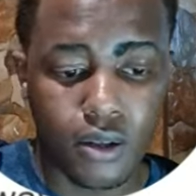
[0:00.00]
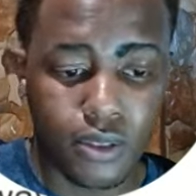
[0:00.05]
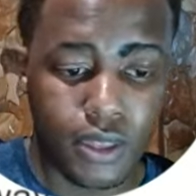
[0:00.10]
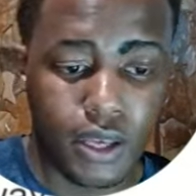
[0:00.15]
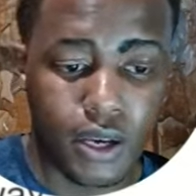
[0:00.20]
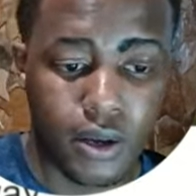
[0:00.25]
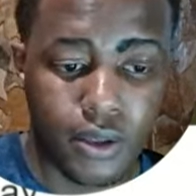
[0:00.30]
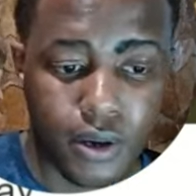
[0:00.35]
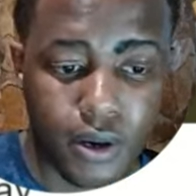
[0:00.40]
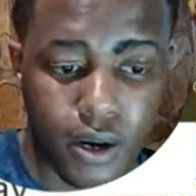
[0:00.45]

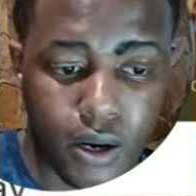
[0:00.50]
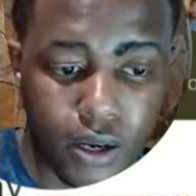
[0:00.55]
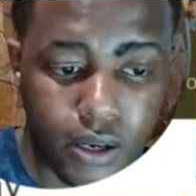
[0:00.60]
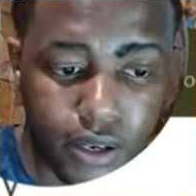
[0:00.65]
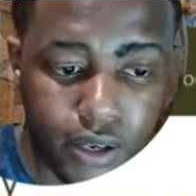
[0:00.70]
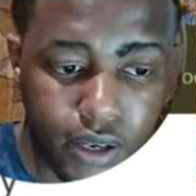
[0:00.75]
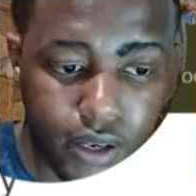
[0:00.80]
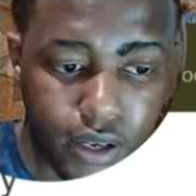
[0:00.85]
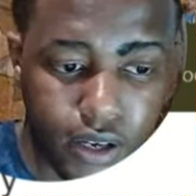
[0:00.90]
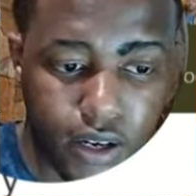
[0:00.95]
other card,
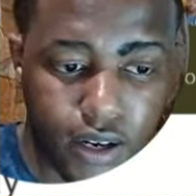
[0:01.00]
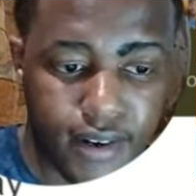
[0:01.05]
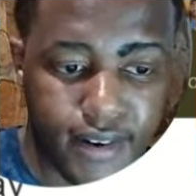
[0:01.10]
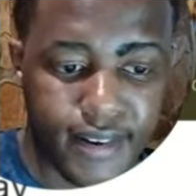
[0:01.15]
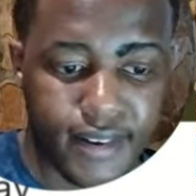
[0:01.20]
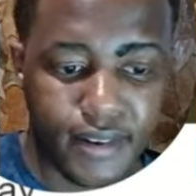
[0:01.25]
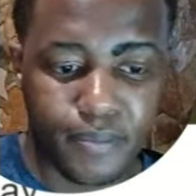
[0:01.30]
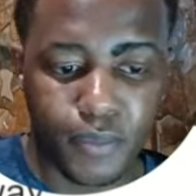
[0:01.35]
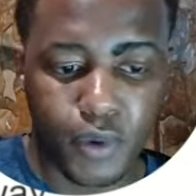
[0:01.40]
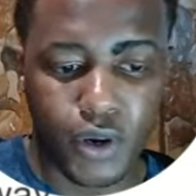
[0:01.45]

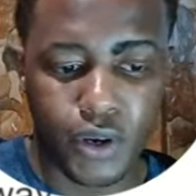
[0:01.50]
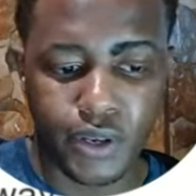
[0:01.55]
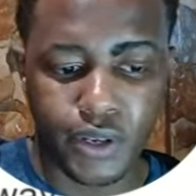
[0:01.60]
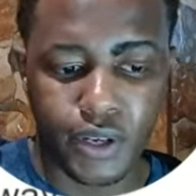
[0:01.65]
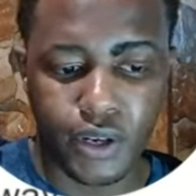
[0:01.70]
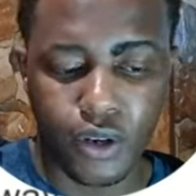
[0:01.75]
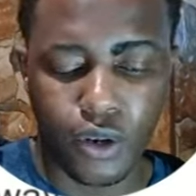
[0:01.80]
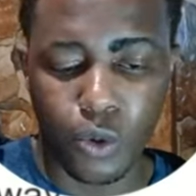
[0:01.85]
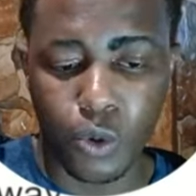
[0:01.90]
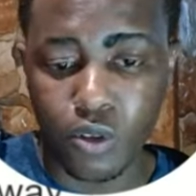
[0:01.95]

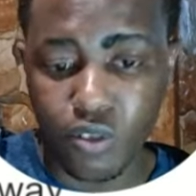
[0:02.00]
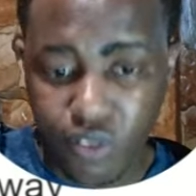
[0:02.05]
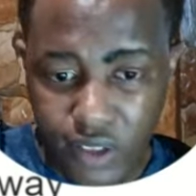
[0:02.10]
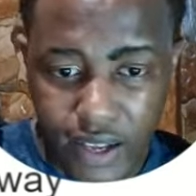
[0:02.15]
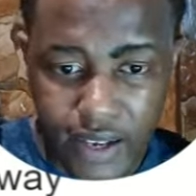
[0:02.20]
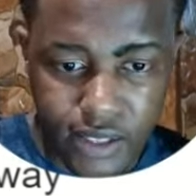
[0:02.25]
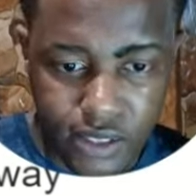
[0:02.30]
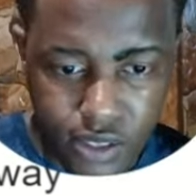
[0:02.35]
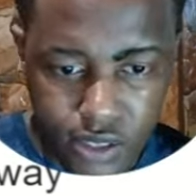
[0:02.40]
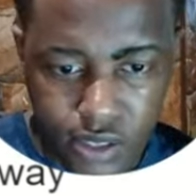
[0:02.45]
on local
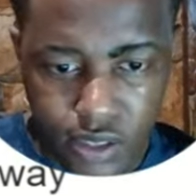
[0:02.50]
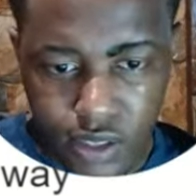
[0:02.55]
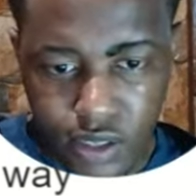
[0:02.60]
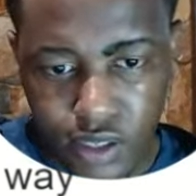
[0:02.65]
flights,